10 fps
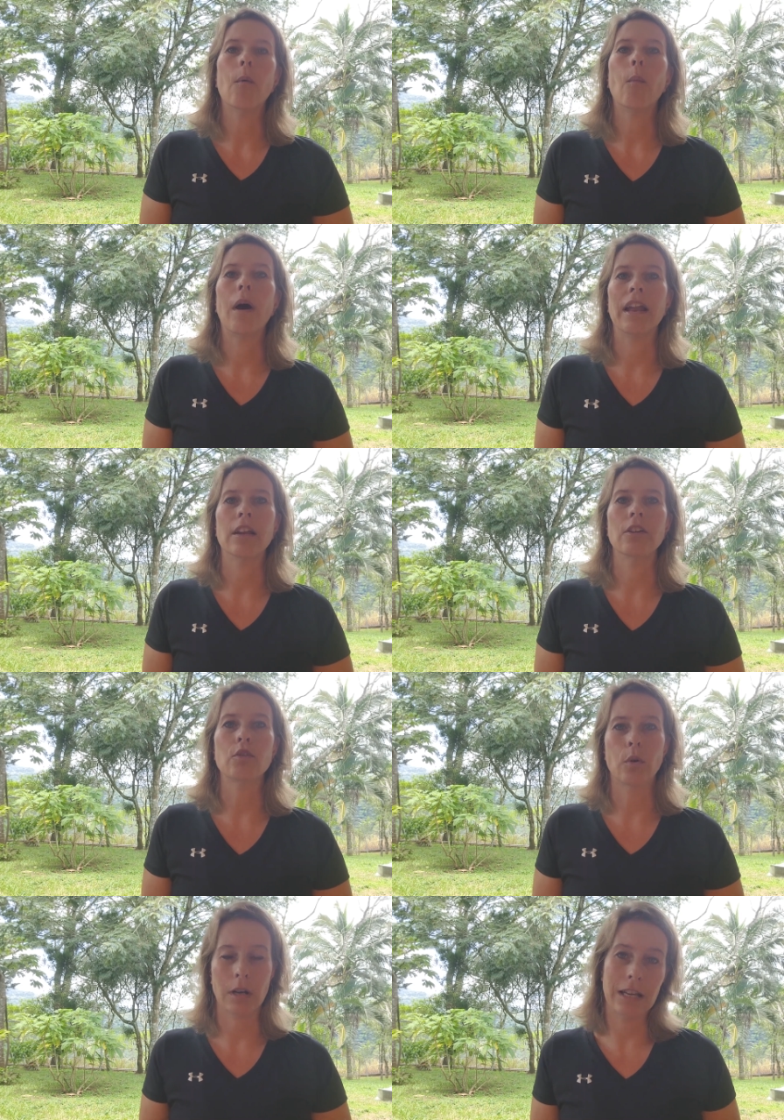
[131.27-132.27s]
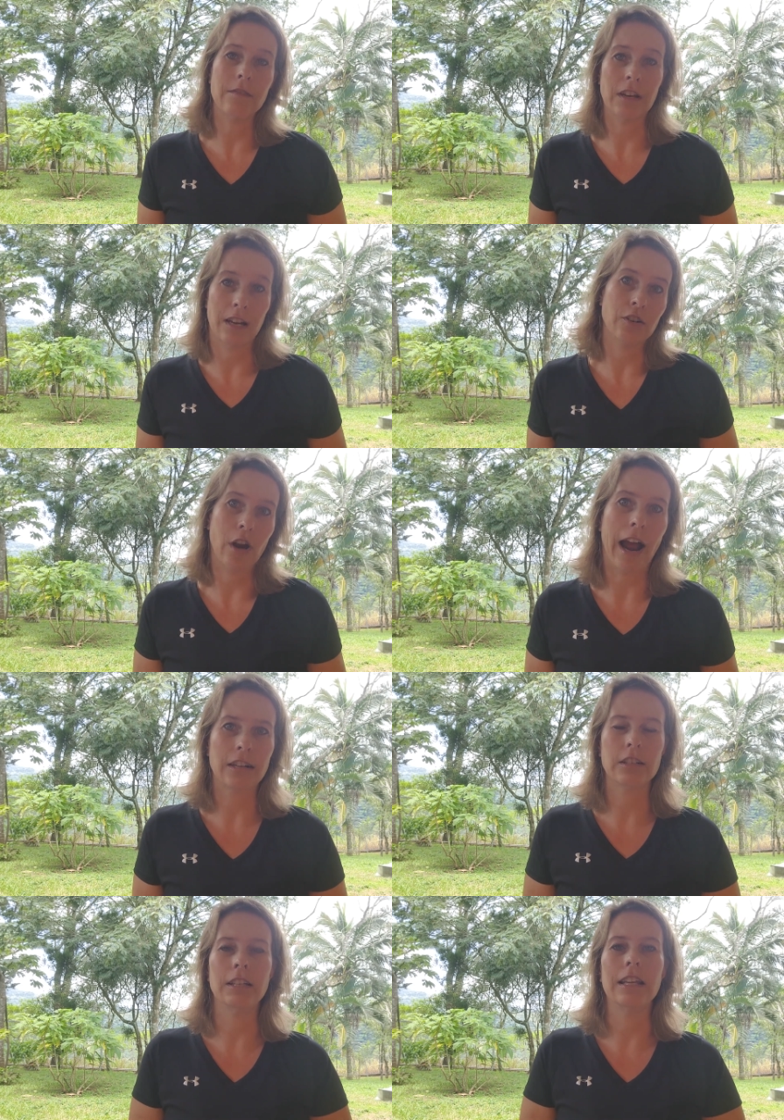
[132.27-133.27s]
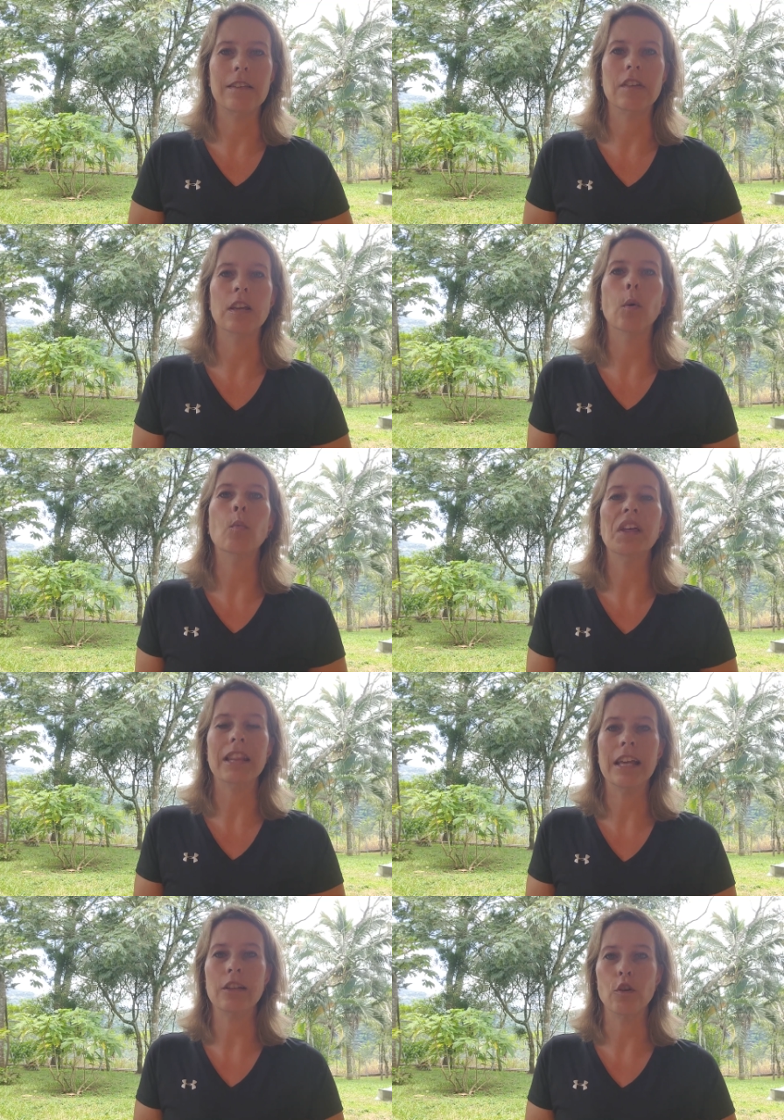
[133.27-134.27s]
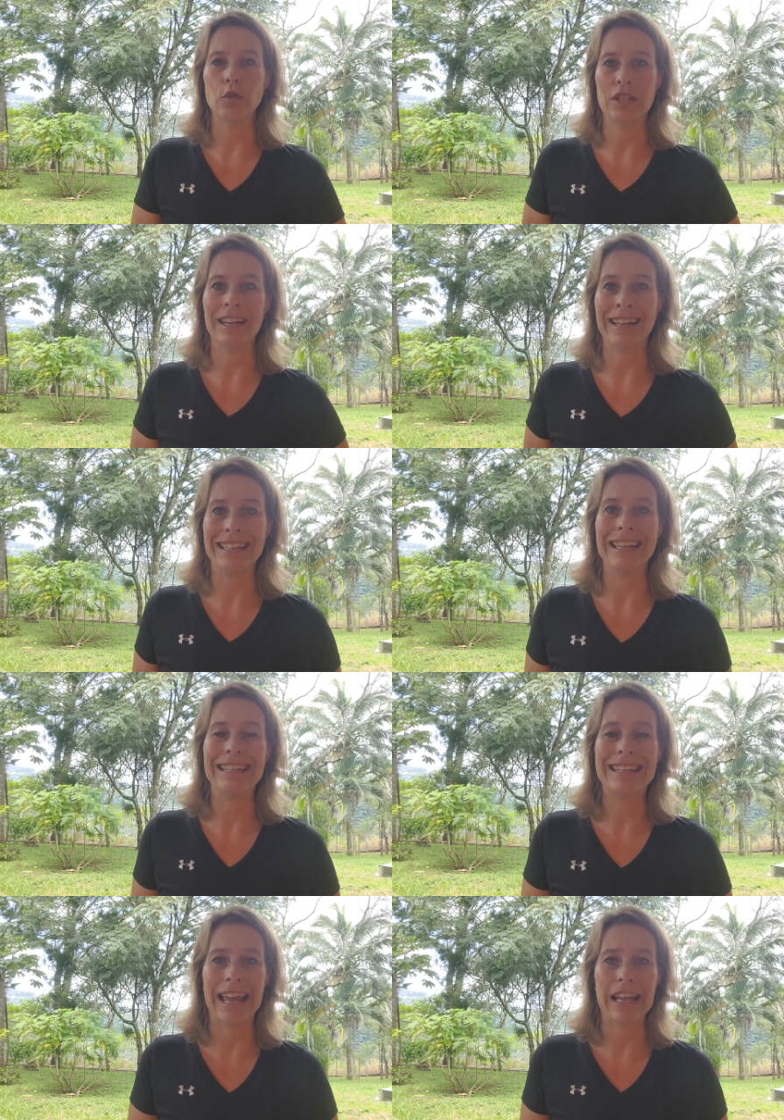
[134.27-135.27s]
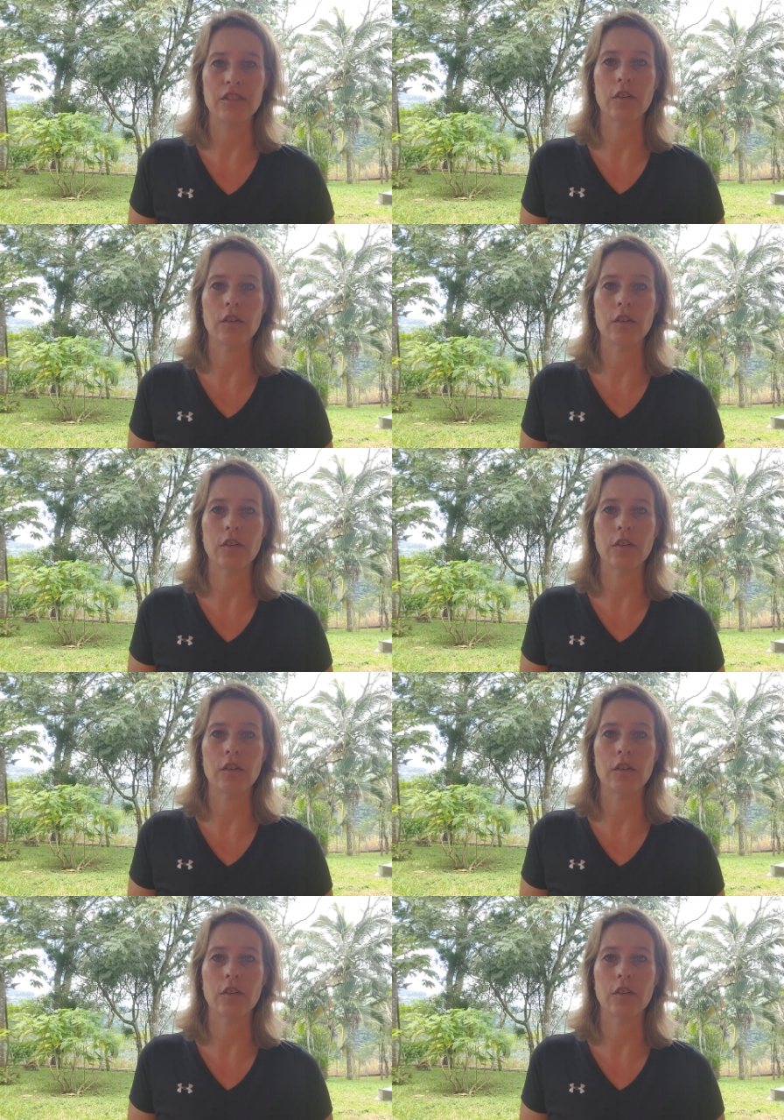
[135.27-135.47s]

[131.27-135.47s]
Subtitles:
when you are leaving that you're actually leaving within those 90 days.